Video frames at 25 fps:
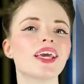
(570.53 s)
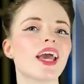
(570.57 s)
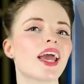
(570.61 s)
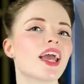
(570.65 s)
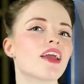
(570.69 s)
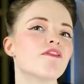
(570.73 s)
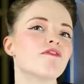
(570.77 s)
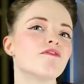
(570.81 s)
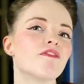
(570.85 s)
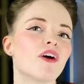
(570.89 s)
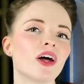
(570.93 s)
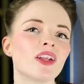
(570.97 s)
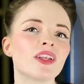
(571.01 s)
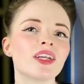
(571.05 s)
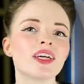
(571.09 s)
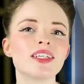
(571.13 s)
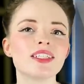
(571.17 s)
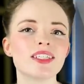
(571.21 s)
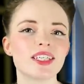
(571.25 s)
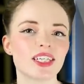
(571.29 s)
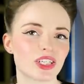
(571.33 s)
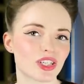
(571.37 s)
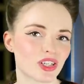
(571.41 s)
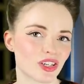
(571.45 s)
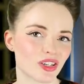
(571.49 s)
a fun
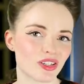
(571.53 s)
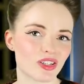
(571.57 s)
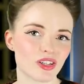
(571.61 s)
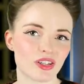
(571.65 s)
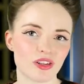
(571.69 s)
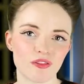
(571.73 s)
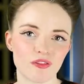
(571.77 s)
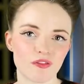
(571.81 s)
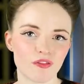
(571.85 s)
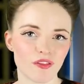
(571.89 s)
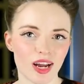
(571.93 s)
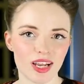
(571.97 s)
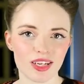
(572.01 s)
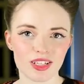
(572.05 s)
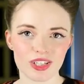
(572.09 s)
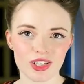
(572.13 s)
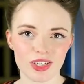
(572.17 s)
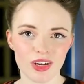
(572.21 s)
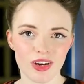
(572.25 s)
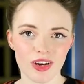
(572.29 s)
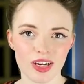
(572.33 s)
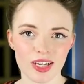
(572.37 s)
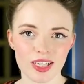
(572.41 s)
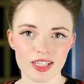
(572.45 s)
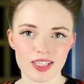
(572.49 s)
addition to the
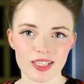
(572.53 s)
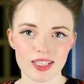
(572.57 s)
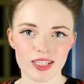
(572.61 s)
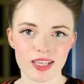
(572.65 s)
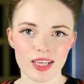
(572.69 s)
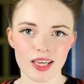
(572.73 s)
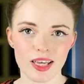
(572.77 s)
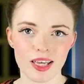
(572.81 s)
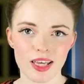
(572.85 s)
franchise.